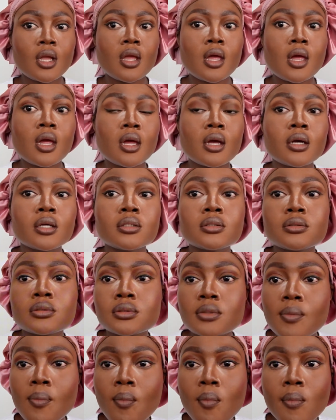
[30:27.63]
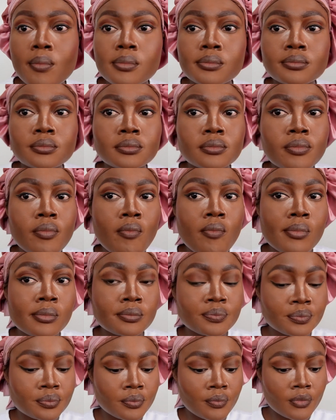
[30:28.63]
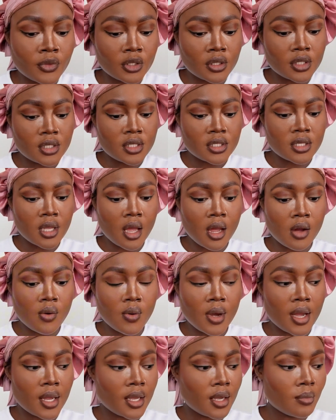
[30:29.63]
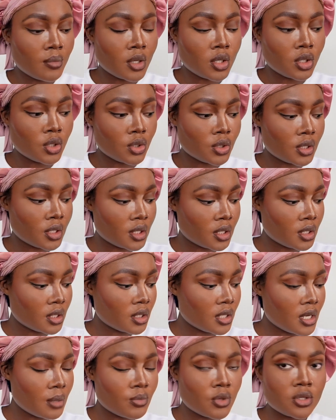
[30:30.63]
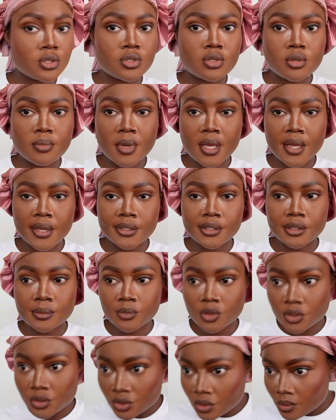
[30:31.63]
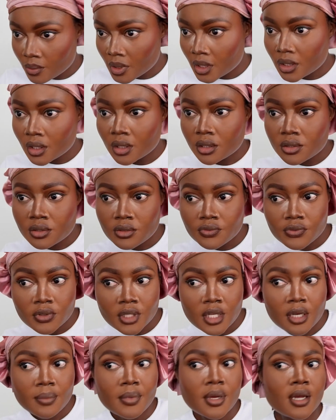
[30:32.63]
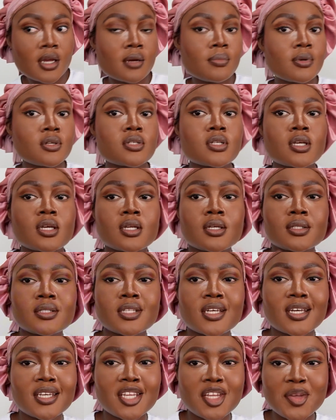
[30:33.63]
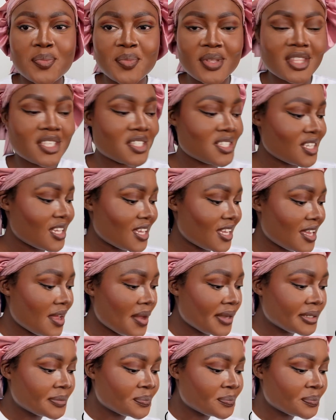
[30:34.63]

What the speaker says: And this is how I am looking. I'm not too mad. I do feel like my eyebrows are getting shiny, but that's okay.